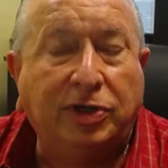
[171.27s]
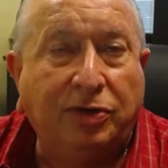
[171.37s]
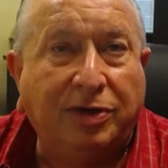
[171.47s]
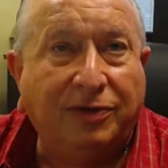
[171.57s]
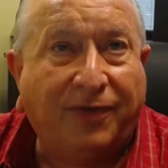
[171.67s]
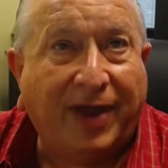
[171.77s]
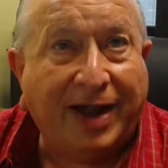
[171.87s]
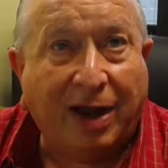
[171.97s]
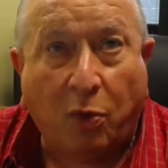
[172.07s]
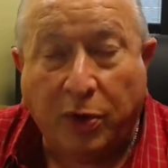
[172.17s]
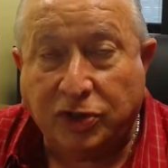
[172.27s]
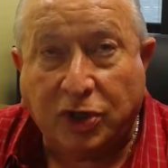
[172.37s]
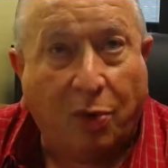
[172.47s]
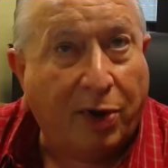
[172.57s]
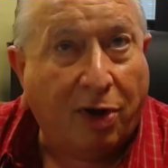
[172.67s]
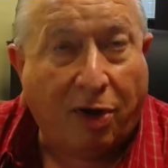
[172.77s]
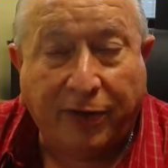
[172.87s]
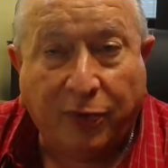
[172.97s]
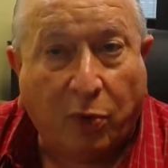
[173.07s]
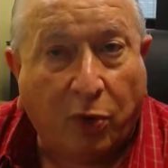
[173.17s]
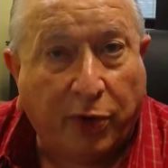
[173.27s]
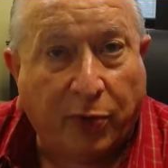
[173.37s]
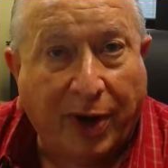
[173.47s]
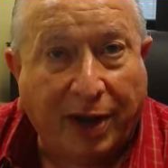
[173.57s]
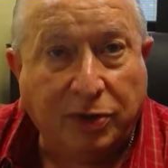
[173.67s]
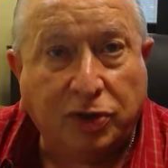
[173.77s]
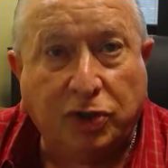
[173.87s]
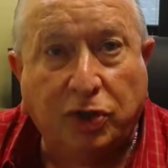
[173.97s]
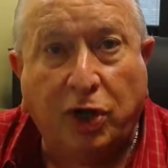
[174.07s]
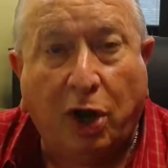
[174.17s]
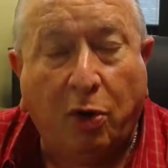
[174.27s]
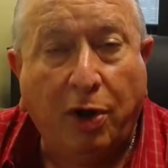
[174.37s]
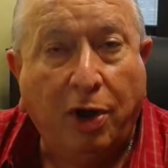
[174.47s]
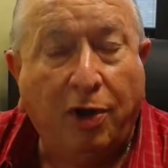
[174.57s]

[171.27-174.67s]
you can find out what's going on in the world around you, so you know,